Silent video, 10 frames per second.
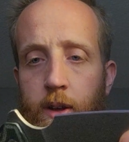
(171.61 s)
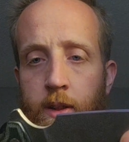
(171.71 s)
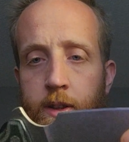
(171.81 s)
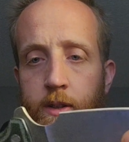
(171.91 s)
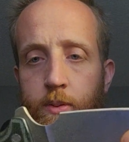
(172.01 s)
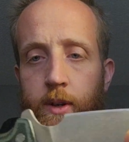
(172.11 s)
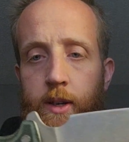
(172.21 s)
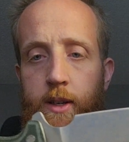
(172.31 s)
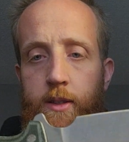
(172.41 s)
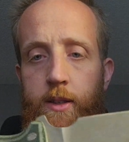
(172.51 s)
on this
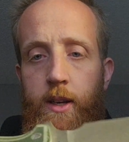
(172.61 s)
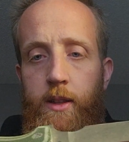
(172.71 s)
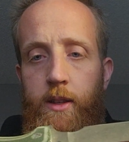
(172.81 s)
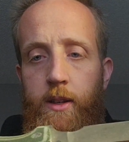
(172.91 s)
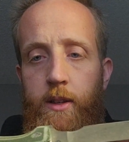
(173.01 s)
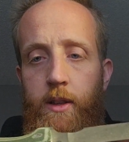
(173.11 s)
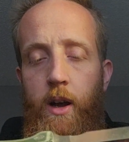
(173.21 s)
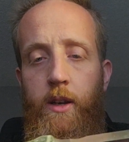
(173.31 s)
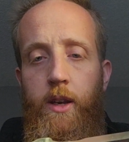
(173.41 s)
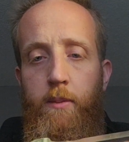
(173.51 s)
one is that the
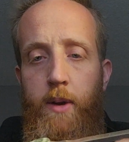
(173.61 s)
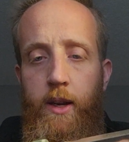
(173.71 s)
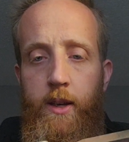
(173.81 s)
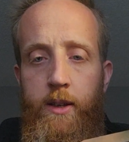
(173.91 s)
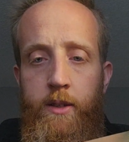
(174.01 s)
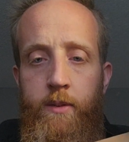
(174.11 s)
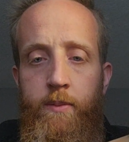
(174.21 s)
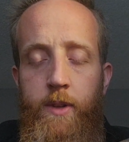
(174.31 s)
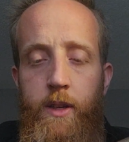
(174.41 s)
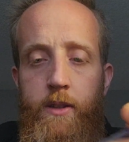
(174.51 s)
locking
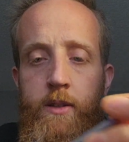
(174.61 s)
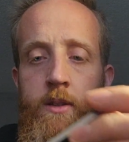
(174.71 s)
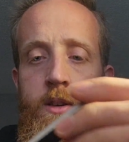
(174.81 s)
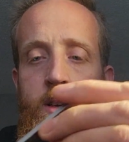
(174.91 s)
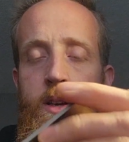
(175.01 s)
mechanism is,